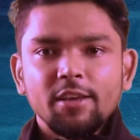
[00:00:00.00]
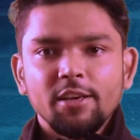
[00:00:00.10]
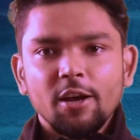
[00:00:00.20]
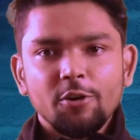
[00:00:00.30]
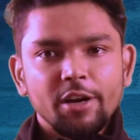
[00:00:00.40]

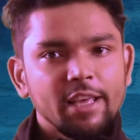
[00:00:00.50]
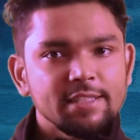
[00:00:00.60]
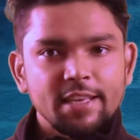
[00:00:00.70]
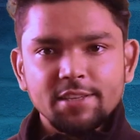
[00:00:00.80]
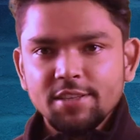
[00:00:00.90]
In our
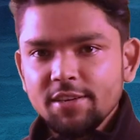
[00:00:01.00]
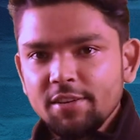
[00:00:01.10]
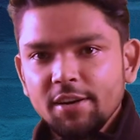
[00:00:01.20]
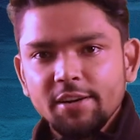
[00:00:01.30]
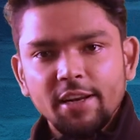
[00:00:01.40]
next
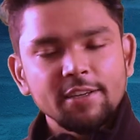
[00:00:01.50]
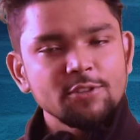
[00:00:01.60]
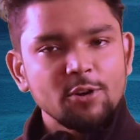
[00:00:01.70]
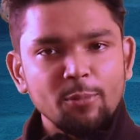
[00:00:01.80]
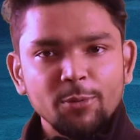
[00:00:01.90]
section that
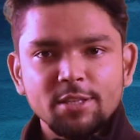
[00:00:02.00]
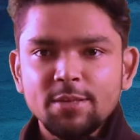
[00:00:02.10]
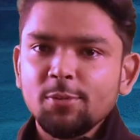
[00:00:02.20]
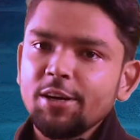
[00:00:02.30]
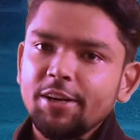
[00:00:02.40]
is
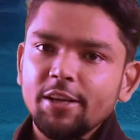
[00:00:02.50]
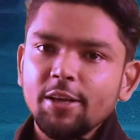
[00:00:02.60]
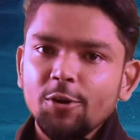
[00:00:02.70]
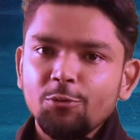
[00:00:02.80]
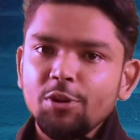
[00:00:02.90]

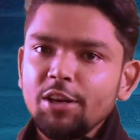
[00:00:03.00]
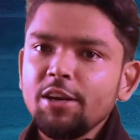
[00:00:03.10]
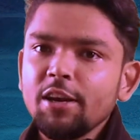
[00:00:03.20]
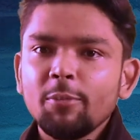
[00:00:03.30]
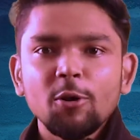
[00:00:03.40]
compressibility, we
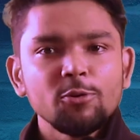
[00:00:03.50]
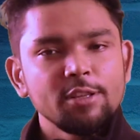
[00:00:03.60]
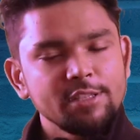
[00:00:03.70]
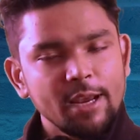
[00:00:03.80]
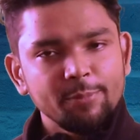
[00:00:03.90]
read about
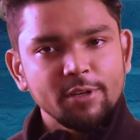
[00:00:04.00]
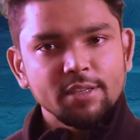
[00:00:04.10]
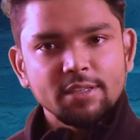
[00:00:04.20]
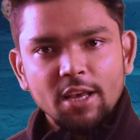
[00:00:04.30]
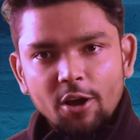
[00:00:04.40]
the
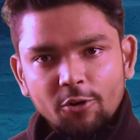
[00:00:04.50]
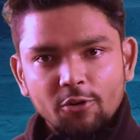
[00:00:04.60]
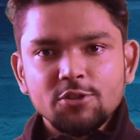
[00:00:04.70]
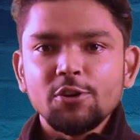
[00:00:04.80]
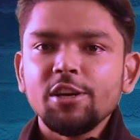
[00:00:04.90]
chapters
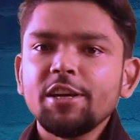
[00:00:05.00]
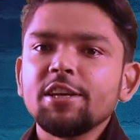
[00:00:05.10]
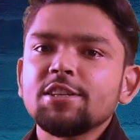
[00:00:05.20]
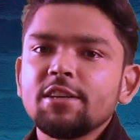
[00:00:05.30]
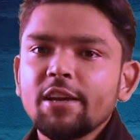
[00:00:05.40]

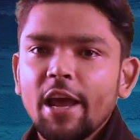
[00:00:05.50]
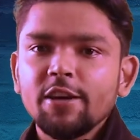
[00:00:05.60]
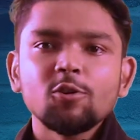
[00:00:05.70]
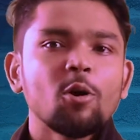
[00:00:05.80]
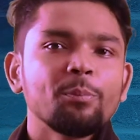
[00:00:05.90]
consolidation
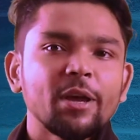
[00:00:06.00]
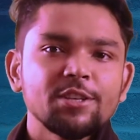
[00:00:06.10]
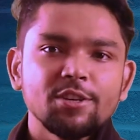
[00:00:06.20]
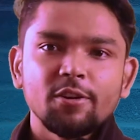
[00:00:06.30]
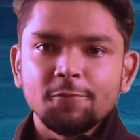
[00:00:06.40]
and
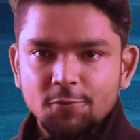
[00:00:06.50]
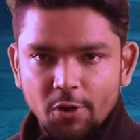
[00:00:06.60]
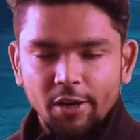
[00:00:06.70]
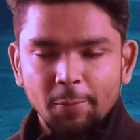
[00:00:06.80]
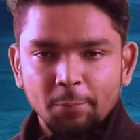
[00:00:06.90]
compaction of
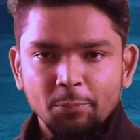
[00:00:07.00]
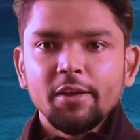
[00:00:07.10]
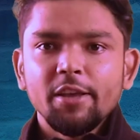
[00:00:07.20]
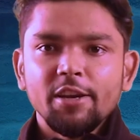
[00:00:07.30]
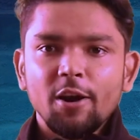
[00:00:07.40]
soil.
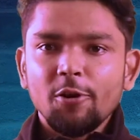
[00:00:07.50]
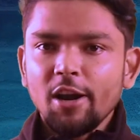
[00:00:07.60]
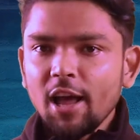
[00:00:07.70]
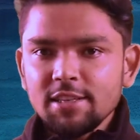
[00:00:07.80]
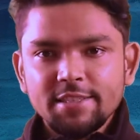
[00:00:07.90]
In
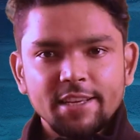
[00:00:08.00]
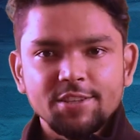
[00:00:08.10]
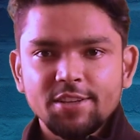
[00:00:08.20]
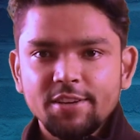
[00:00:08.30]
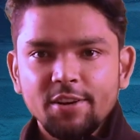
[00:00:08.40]
our last
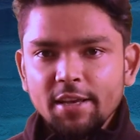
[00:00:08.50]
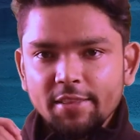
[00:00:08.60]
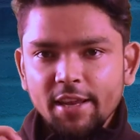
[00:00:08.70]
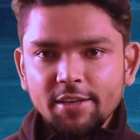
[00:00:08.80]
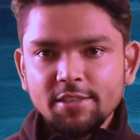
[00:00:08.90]
section
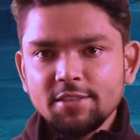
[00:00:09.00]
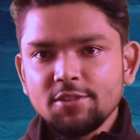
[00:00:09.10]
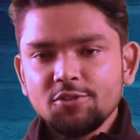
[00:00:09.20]
that is